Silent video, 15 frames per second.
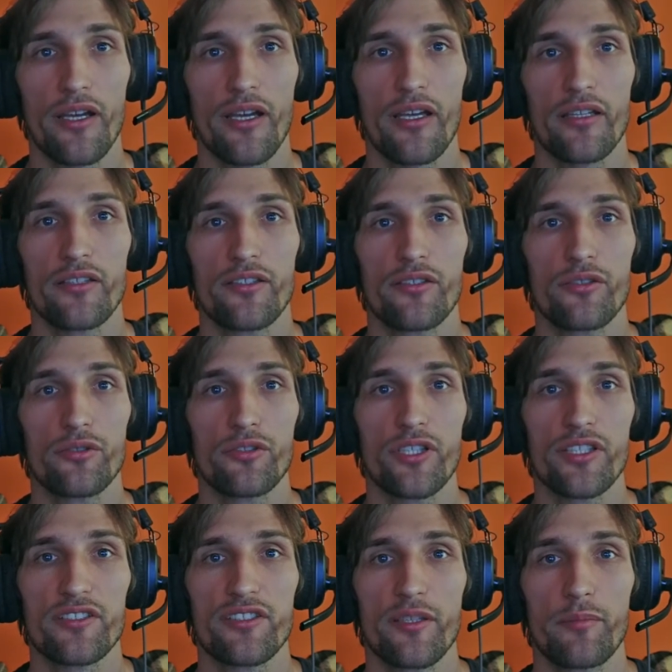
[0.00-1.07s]
And to
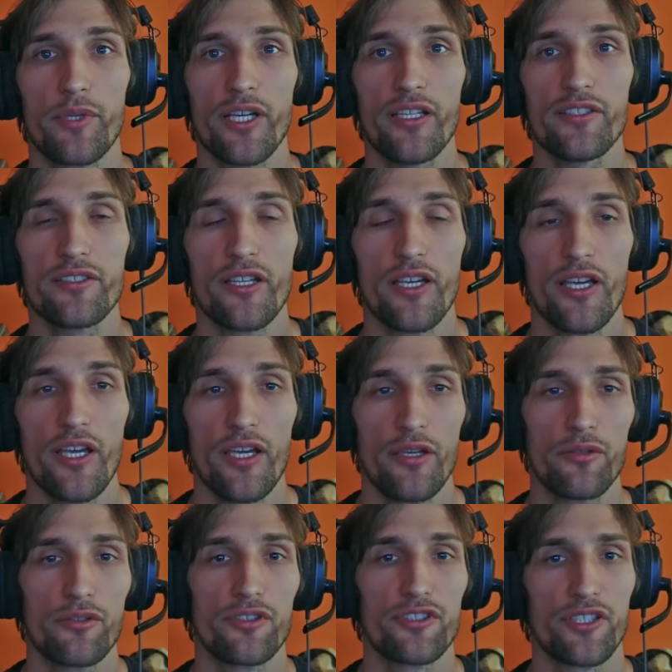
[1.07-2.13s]
test APIs,
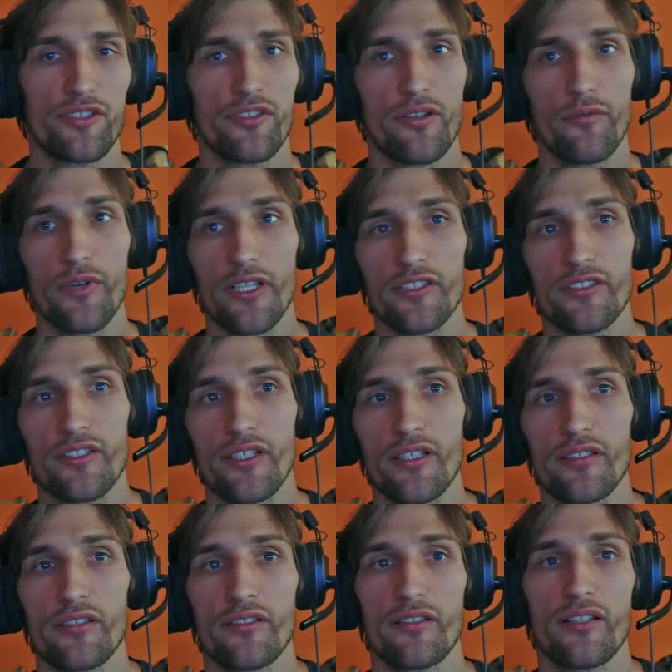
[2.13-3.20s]
you know, send requests
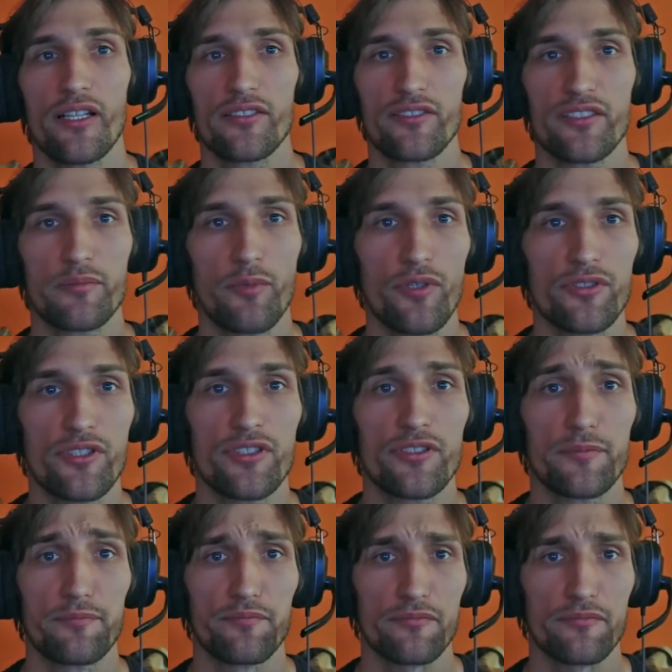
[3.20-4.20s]
and analyze responses.